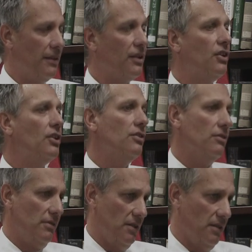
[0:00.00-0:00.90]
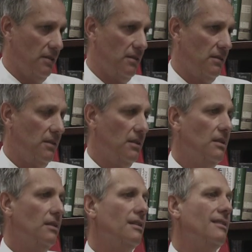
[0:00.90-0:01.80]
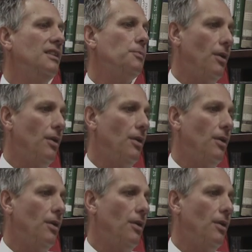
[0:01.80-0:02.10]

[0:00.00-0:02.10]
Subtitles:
And the good news is that these